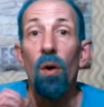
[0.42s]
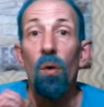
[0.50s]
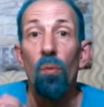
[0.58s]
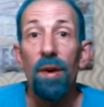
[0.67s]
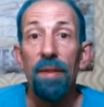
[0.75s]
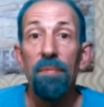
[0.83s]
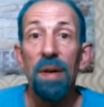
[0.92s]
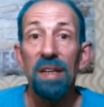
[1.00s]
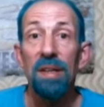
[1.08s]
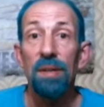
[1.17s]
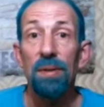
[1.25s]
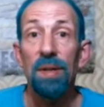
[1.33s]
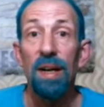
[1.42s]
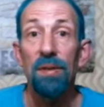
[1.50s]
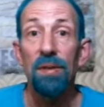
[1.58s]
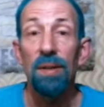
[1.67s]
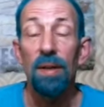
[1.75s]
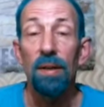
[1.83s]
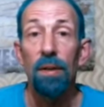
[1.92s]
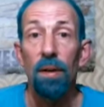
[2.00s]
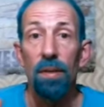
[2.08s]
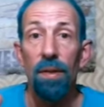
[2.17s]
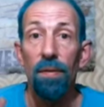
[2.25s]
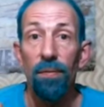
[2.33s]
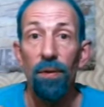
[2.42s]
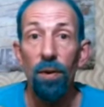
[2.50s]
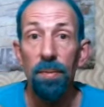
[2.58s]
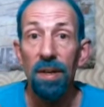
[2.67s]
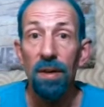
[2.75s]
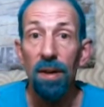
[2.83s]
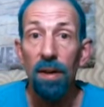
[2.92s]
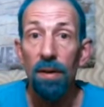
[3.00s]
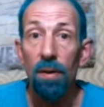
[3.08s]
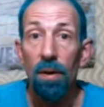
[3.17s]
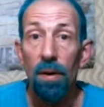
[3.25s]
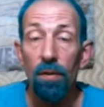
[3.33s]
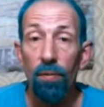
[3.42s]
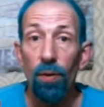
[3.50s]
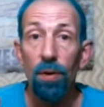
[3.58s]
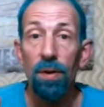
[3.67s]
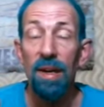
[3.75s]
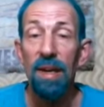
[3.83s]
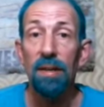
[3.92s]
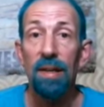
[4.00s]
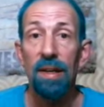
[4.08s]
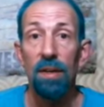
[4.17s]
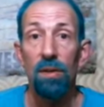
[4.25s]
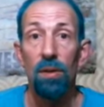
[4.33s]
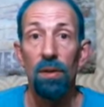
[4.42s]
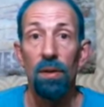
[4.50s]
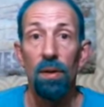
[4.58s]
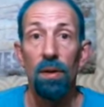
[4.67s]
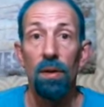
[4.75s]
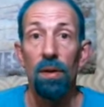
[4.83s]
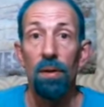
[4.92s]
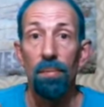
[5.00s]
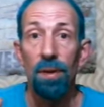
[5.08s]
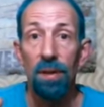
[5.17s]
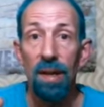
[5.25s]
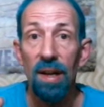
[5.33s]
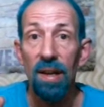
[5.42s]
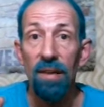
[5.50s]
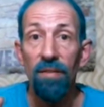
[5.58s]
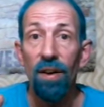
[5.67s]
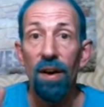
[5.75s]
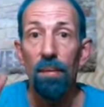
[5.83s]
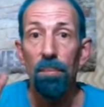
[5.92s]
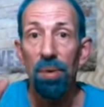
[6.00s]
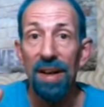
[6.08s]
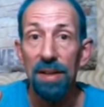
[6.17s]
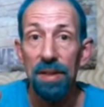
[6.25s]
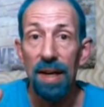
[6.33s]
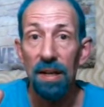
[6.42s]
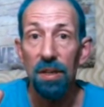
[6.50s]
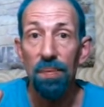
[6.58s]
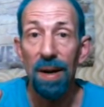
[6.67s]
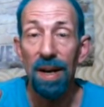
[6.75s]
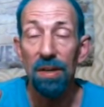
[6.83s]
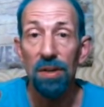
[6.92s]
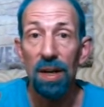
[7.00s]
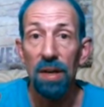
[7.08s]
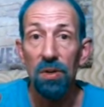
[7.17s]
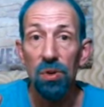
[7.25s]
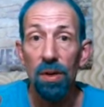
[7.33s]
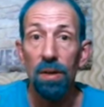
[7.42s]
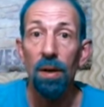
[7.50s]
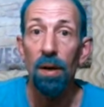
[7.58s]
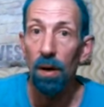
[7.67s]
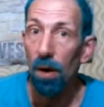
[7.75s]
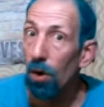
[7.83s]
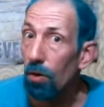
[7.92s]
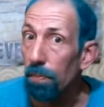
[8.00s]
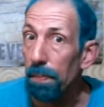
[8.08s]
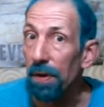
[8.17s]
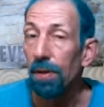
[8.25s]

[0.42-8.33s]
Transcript: We've been discussing the formula for healing belief plus expectation, hope,